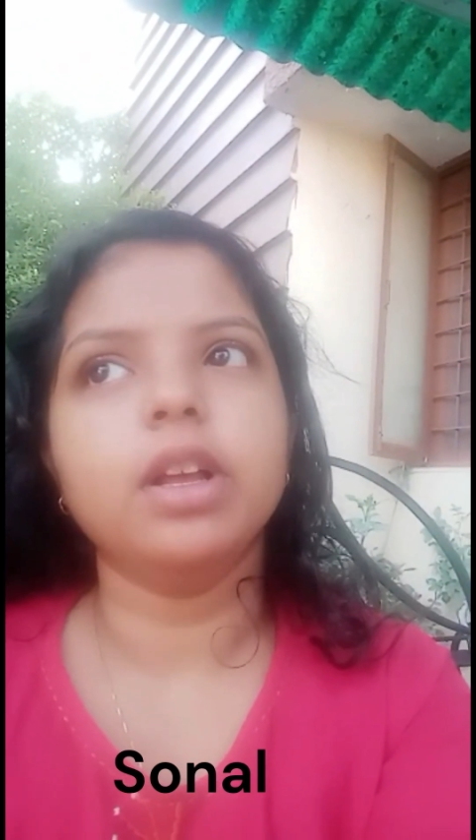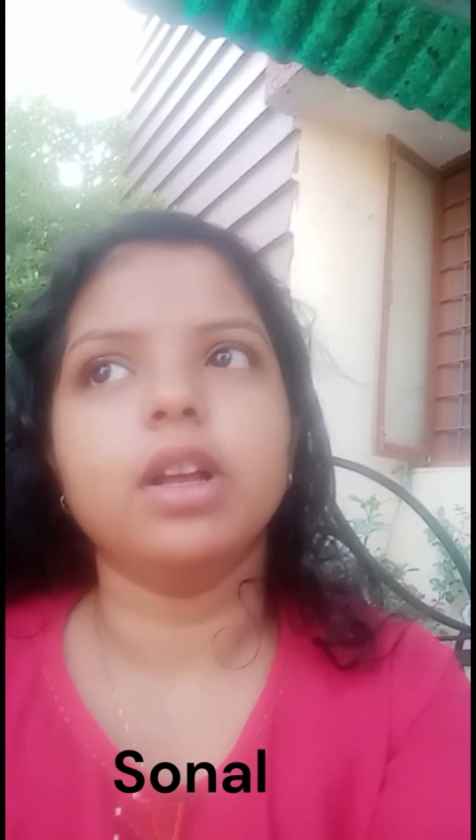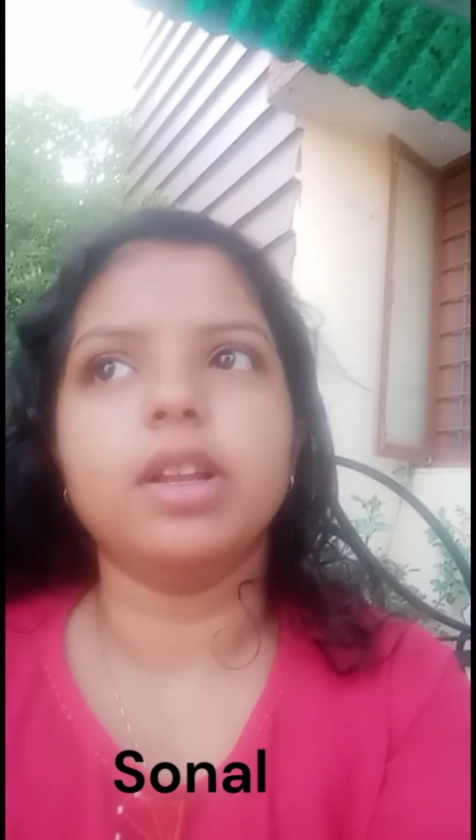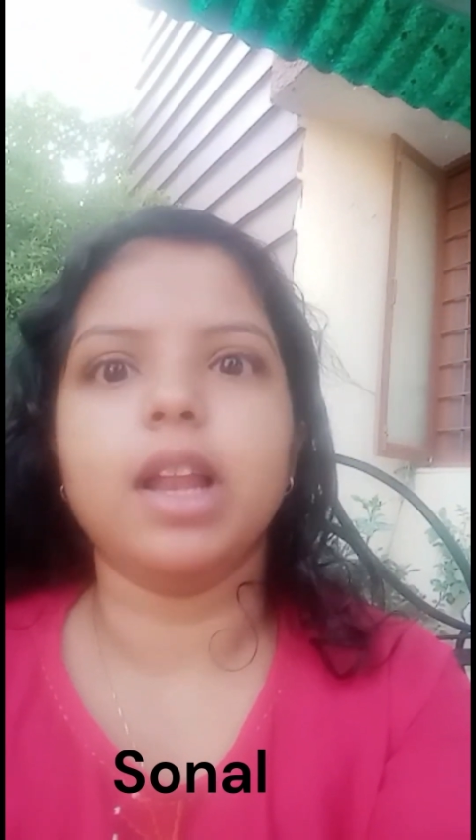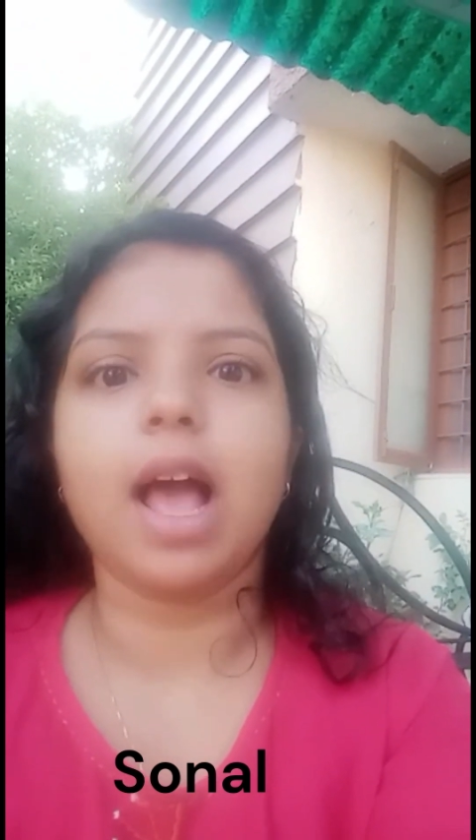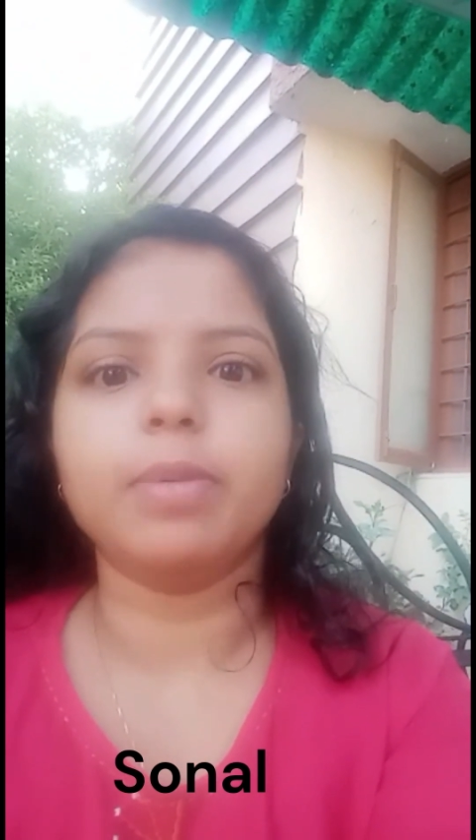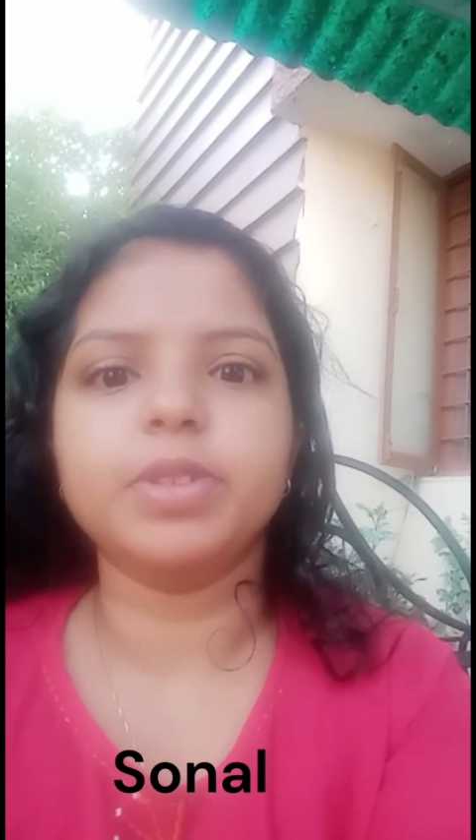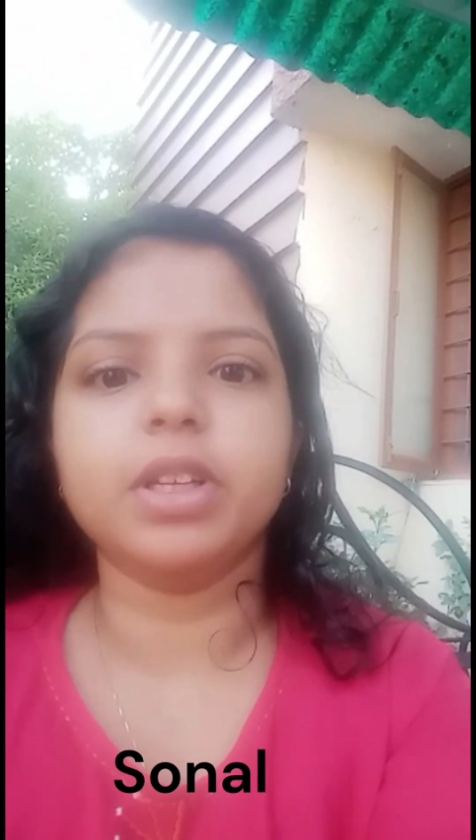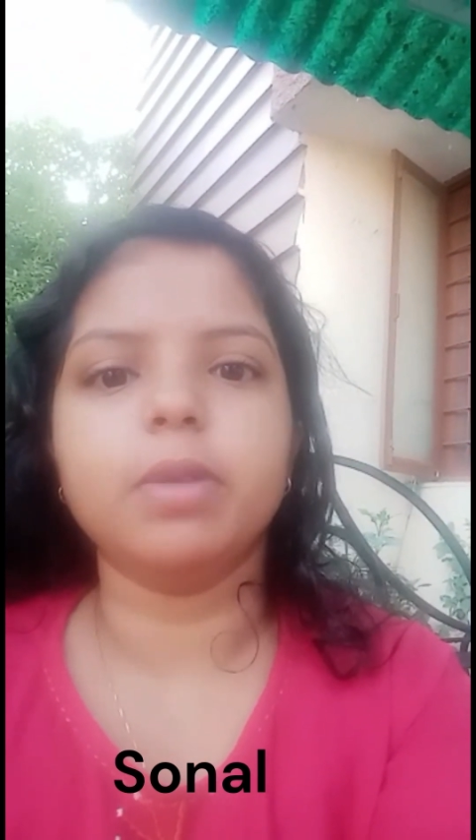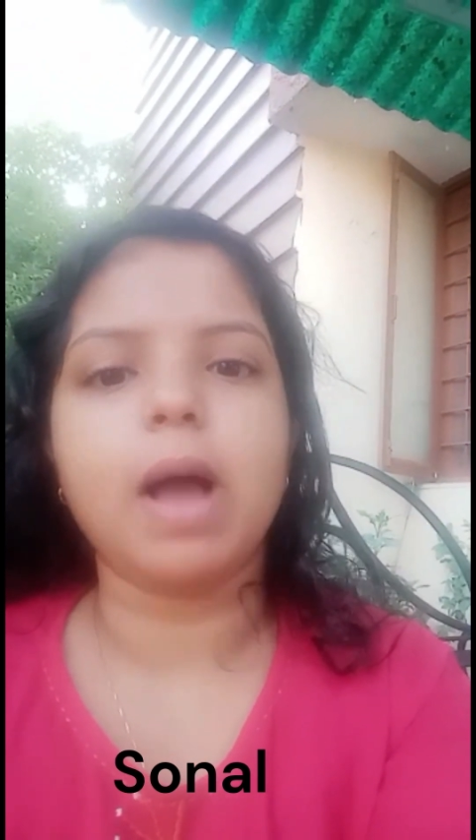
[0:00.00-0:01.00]
Neelab
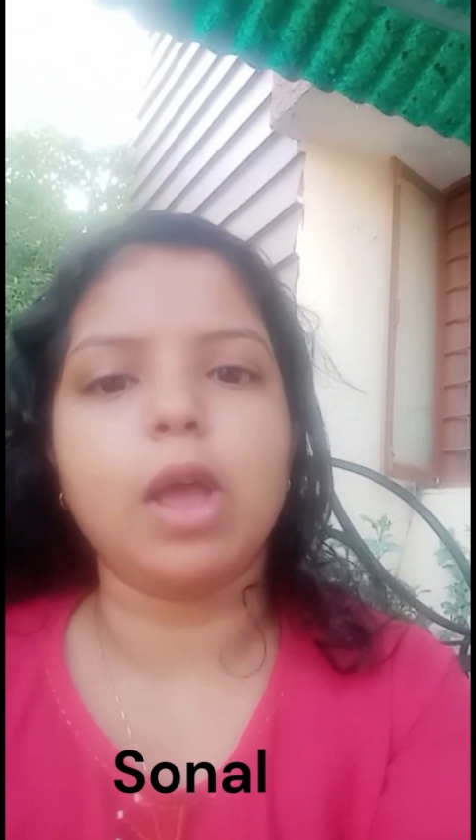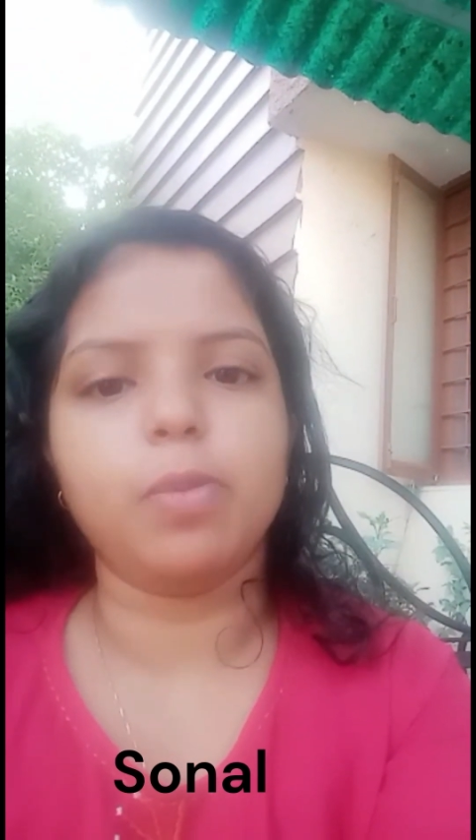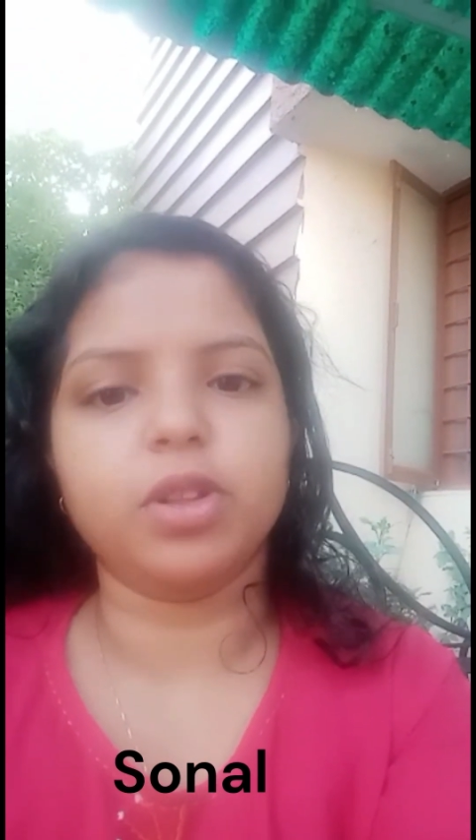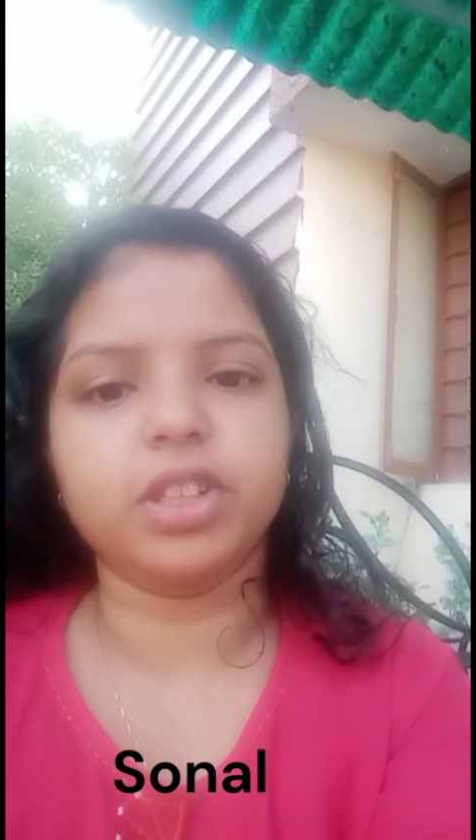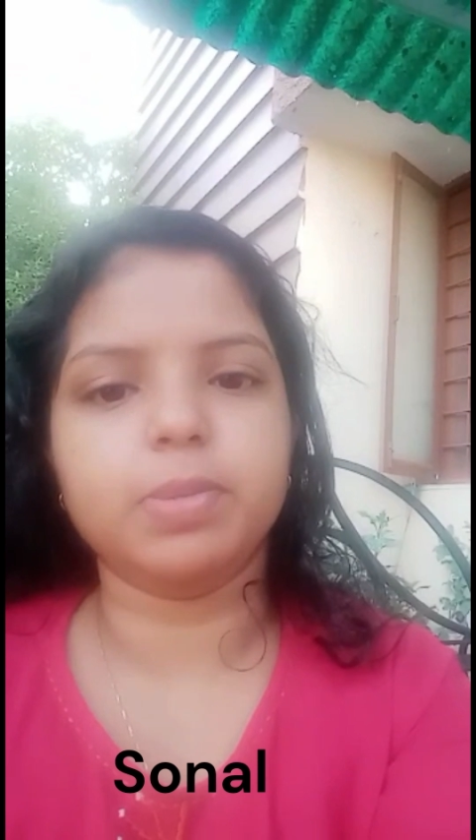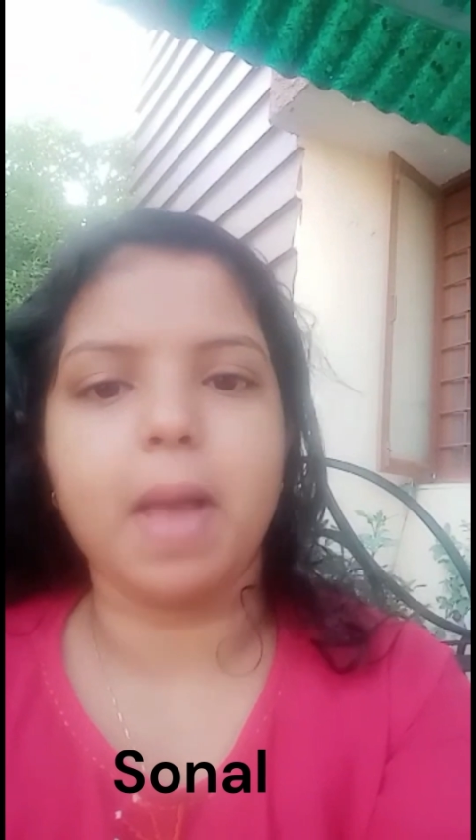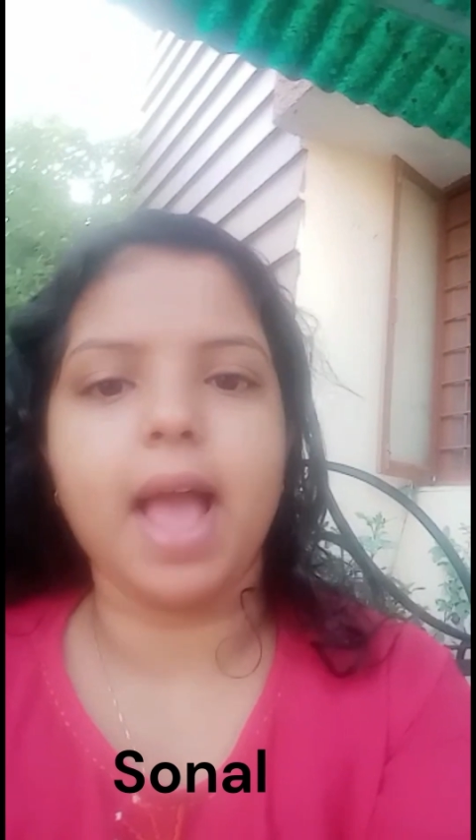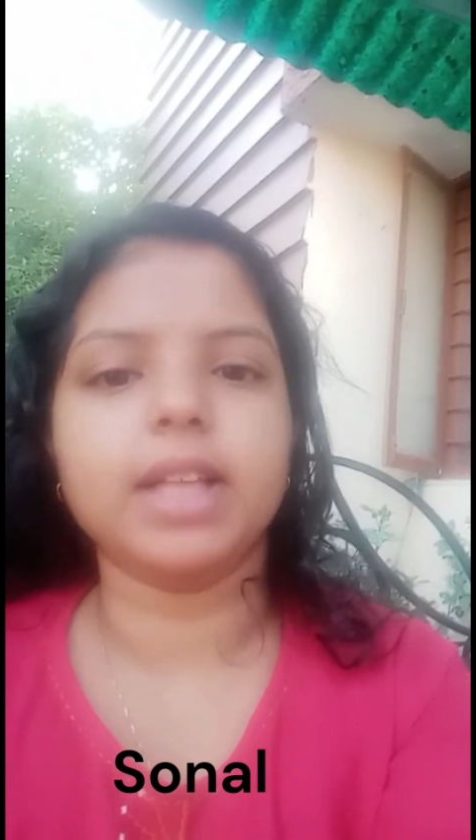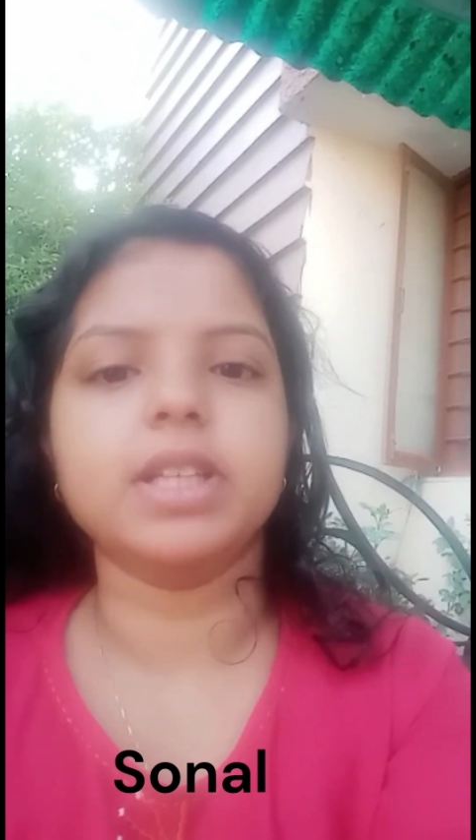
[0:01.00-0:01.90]
sir Bioprocess batch